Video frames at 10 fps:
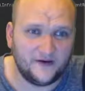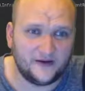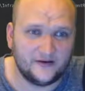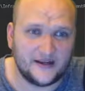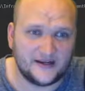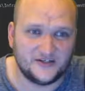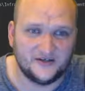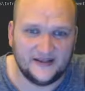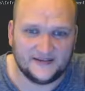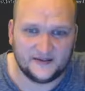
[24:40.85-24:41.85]
connection?
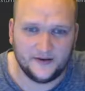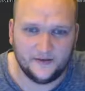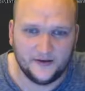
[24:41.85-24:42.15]
Let's go.